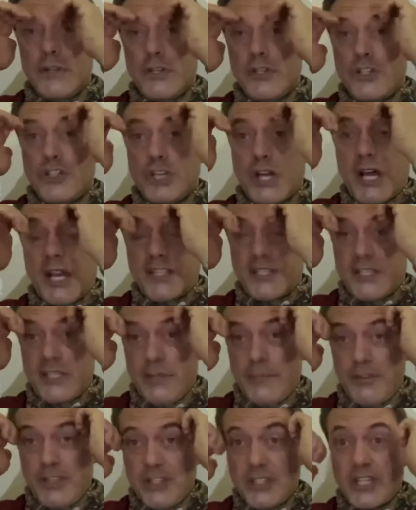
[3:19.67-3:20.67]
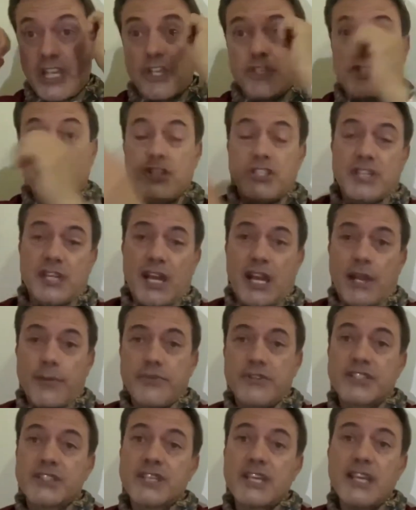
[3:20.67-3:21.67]
shots and immunizations that I
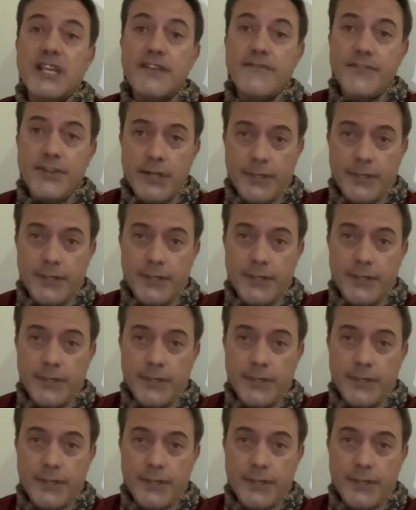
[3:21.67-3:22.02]
received,